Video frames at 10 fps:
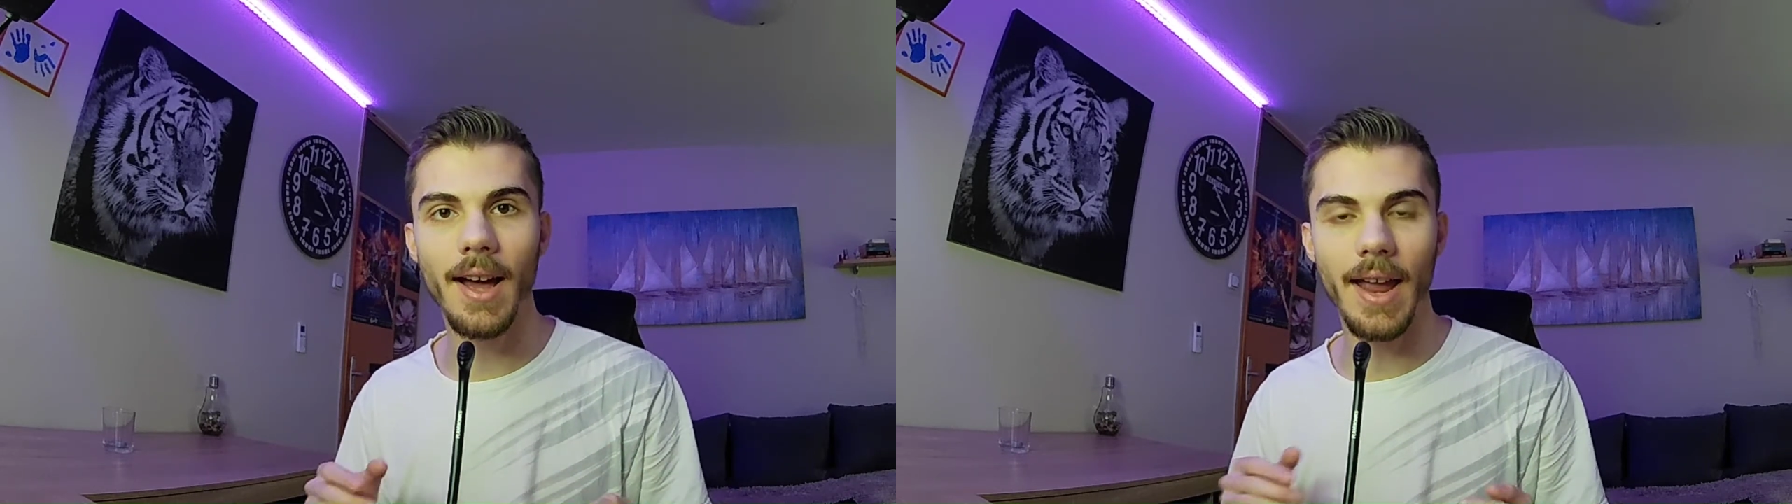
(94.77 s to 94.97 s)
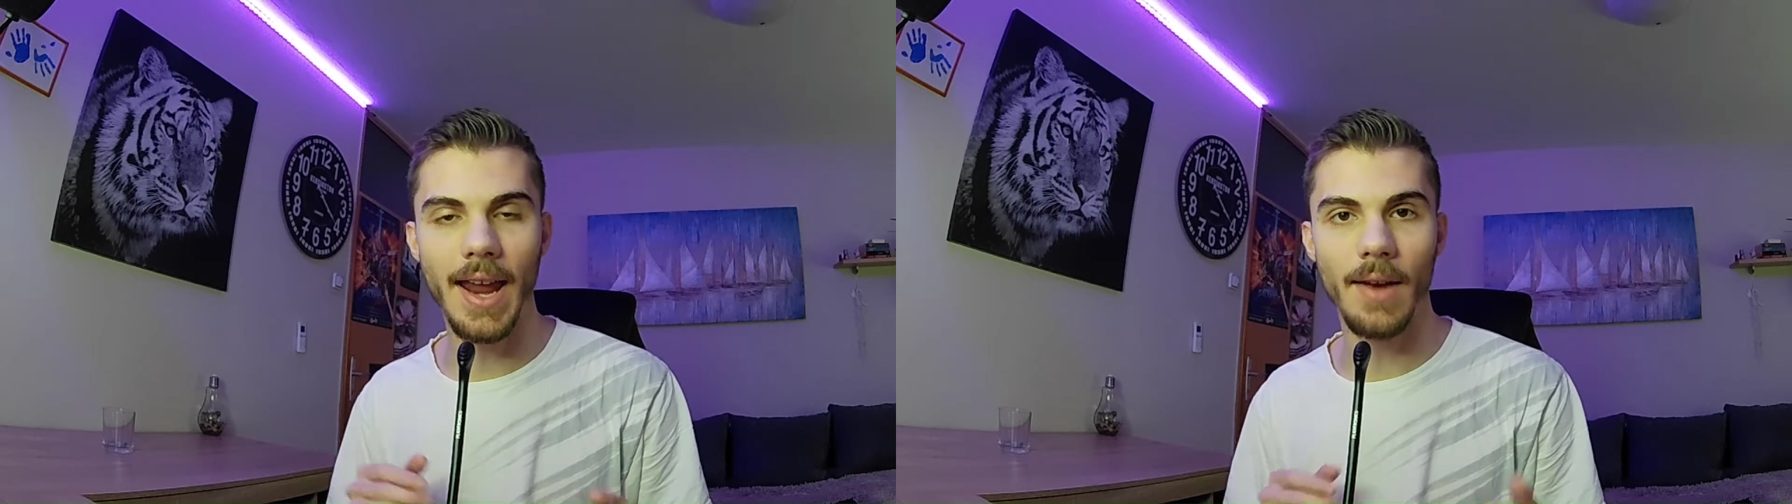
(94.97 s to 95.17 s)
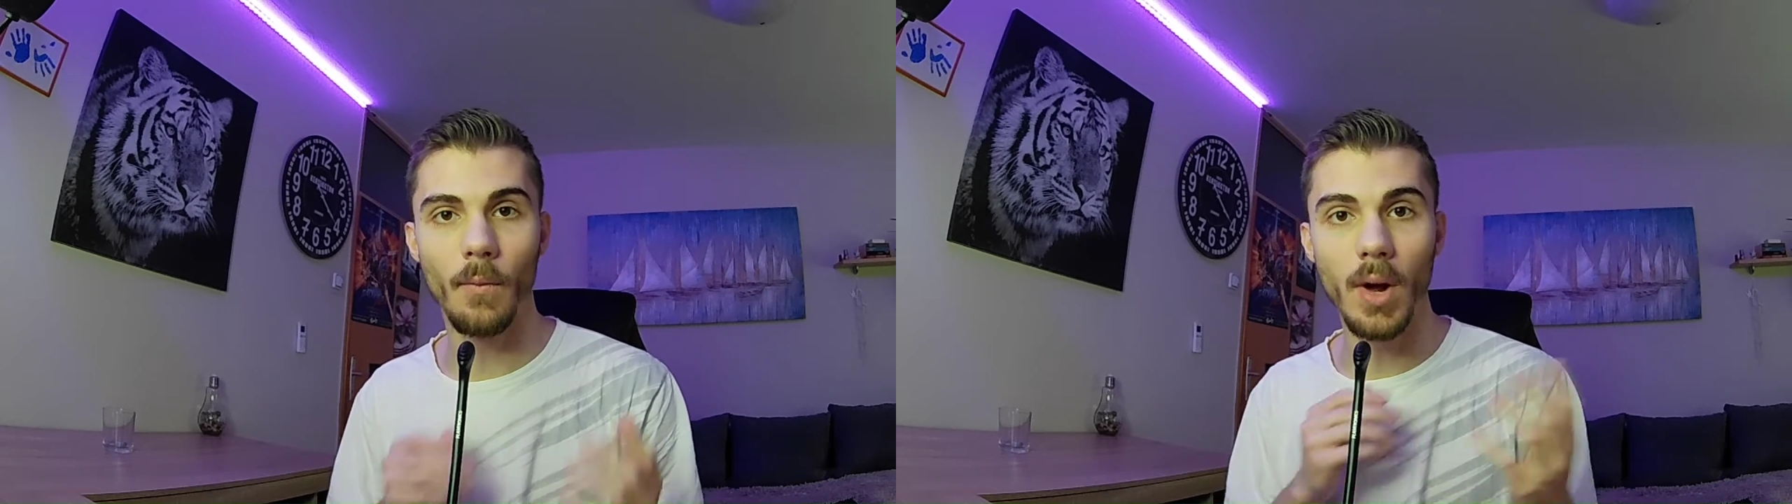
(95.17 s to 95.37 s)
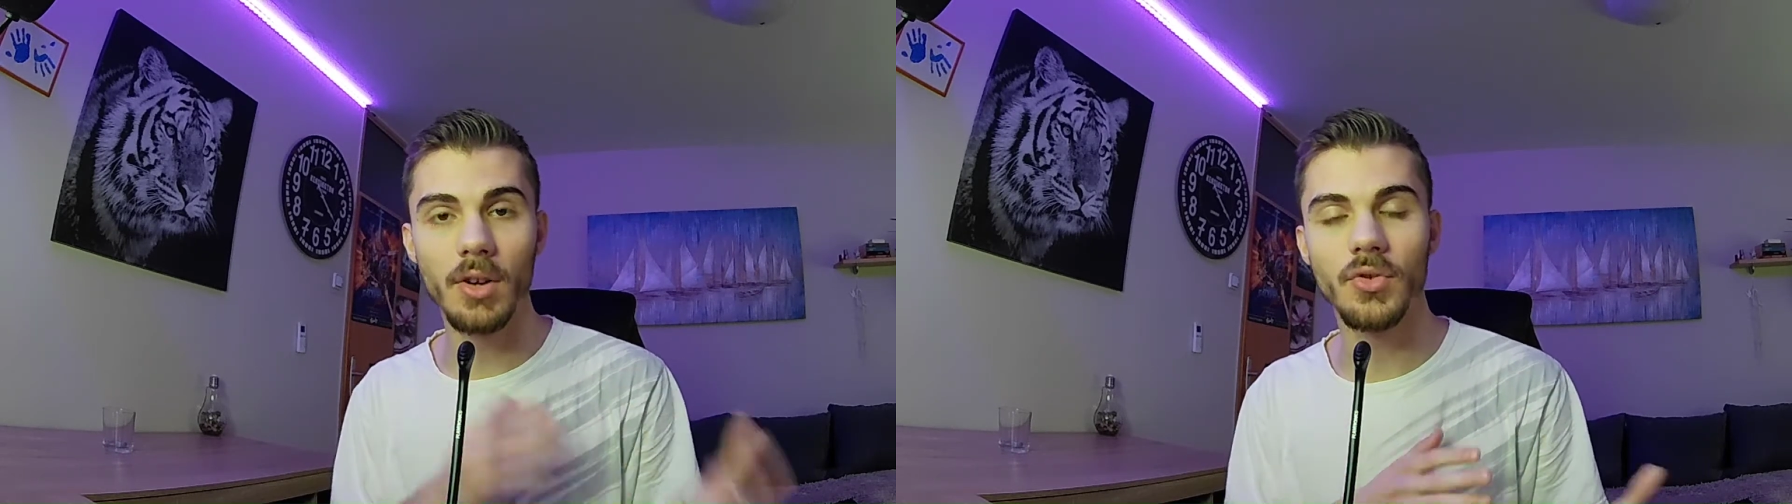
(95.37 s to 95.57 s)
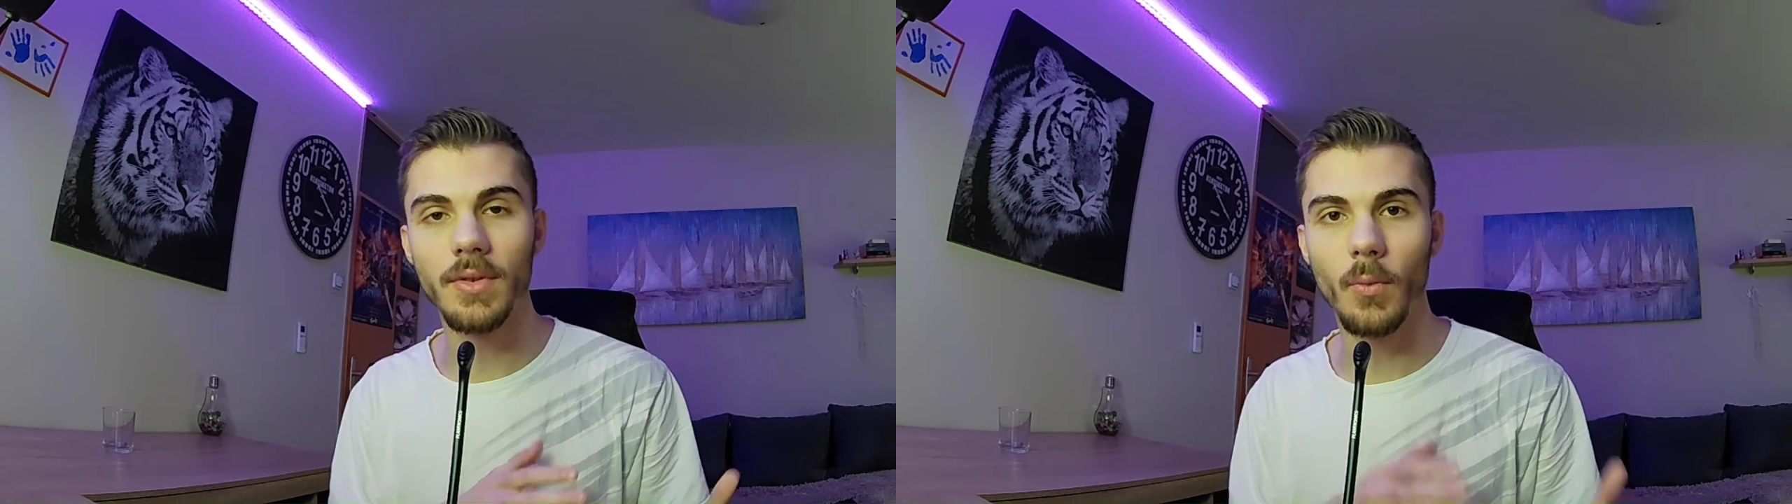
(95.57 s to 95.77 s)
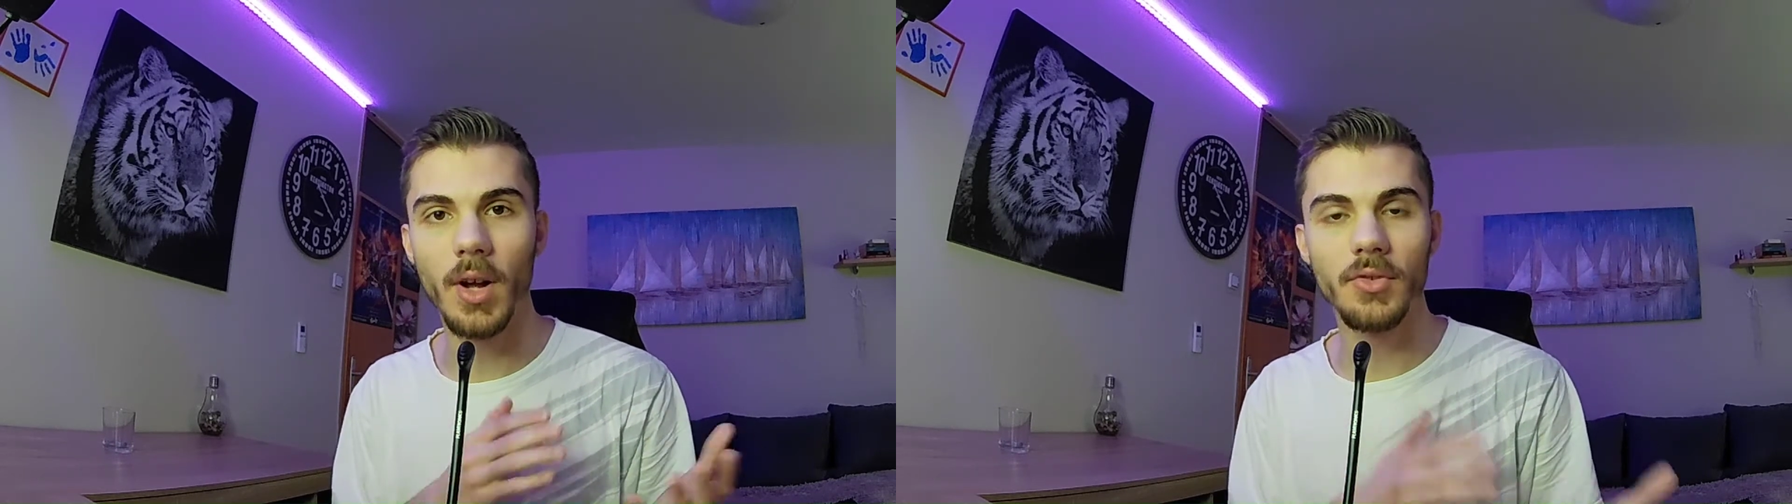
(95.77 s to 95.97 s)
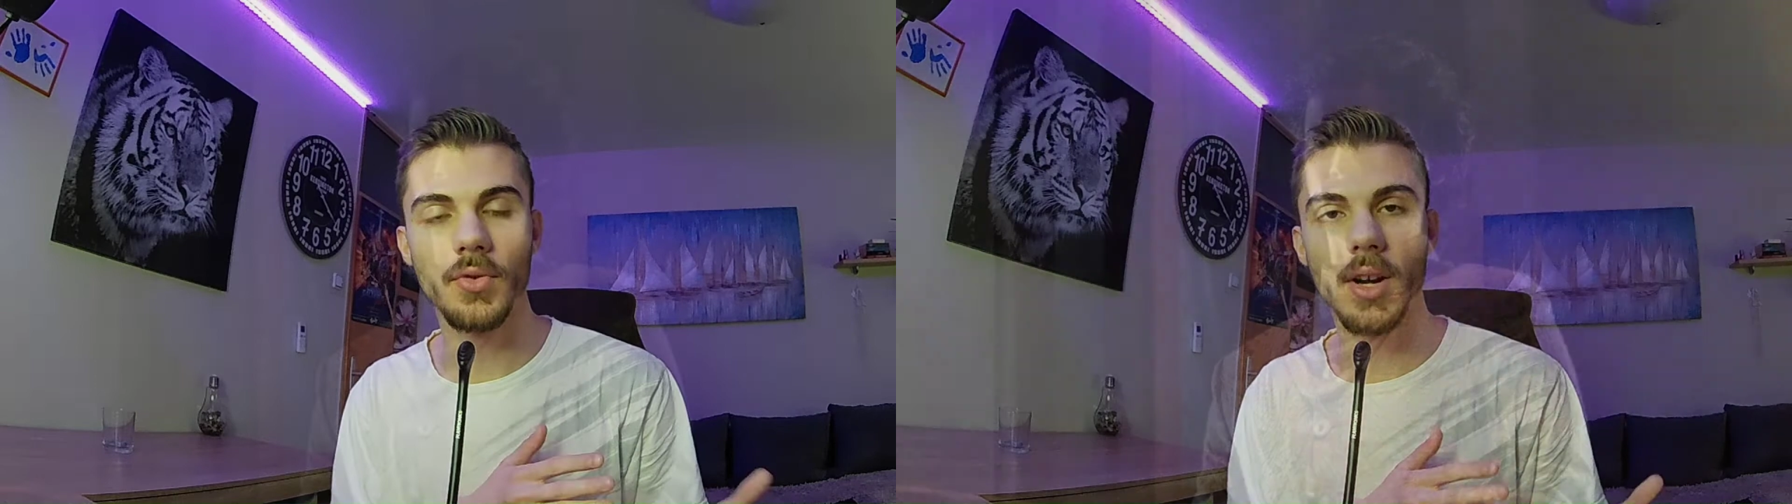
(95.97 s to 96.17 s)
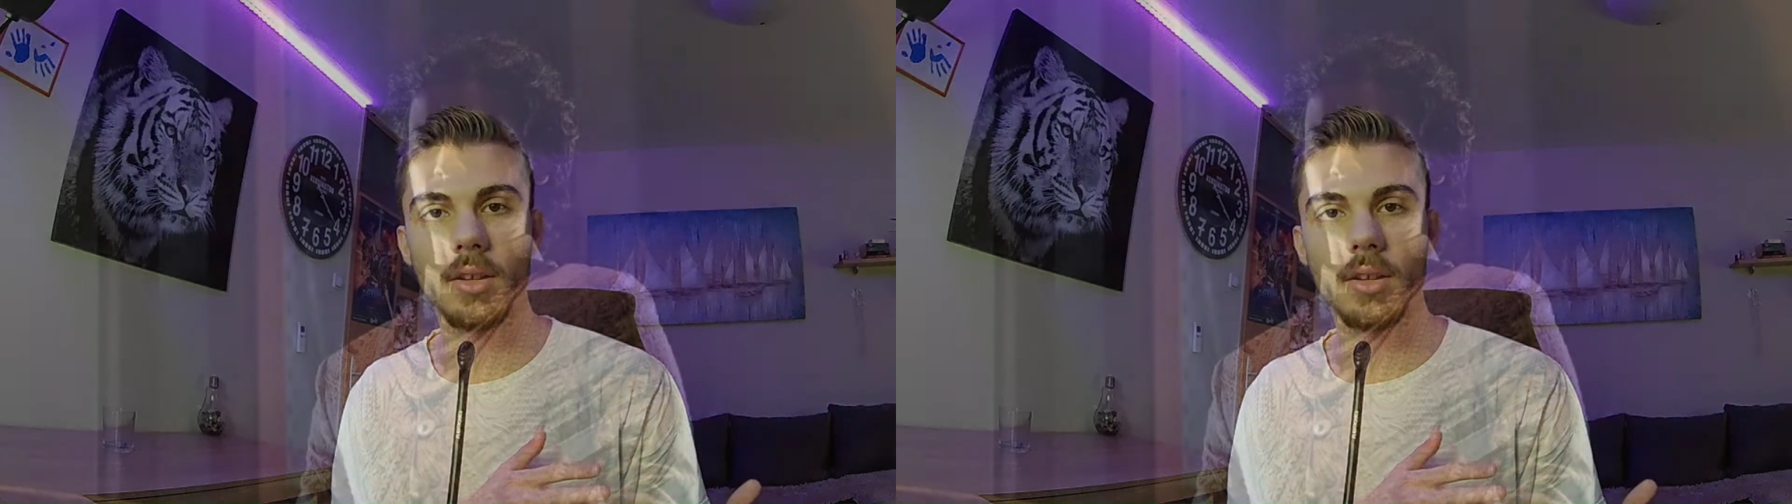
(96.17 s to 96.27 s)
and one drug